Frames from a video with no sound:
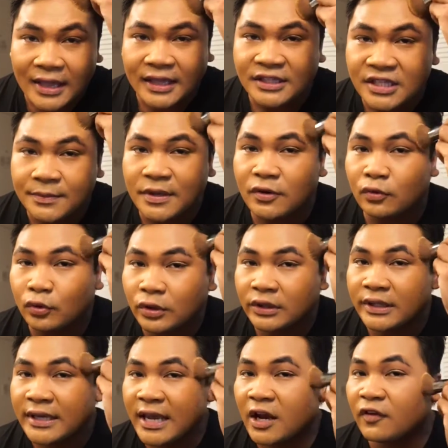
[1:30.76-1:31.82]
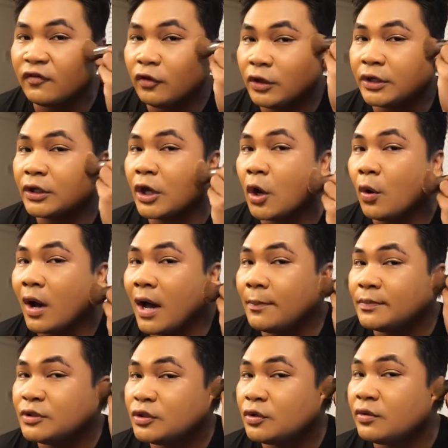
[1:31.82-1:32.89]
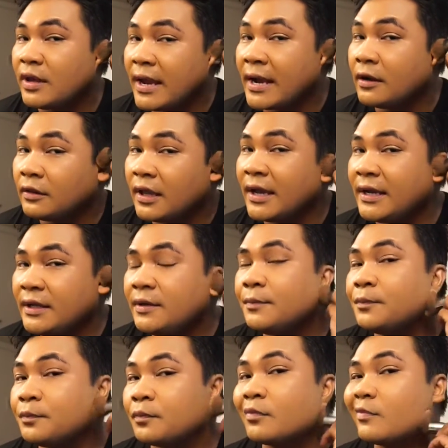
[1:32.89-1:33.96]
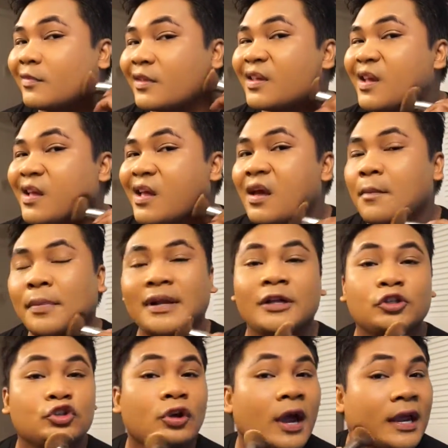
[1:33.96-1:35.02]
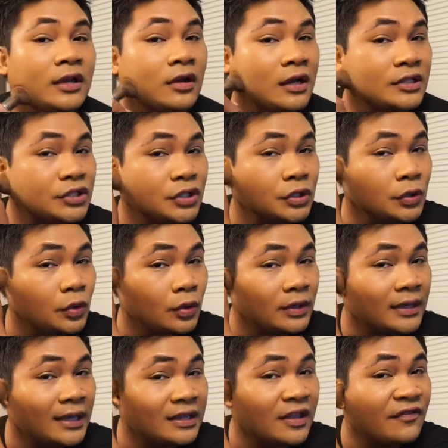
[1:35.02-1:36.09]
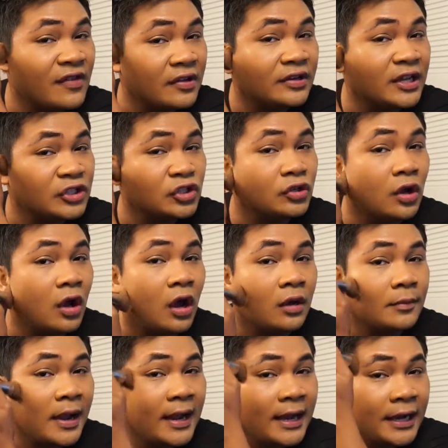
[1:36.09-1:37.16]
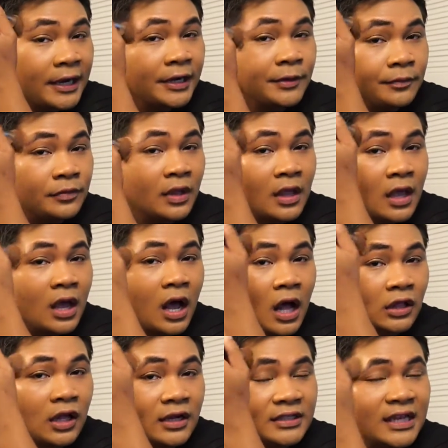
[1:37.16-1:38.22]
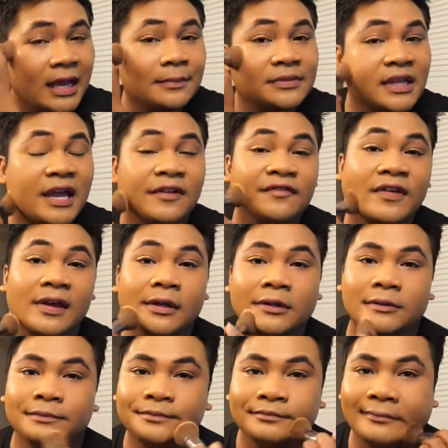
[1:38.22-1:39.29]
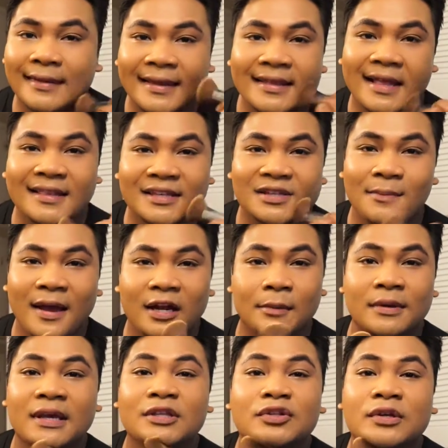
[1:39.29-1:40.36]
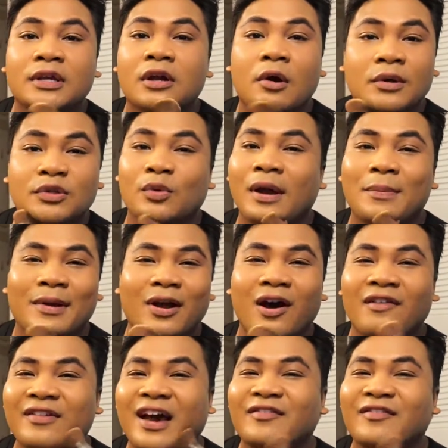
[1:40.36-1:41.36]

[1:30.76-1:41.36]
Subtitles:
I like to be really careful and go up to the hairline, but I try not to get the foundation on my hair. A lot of times I fail, and that doesn't matter because you can always wipe it off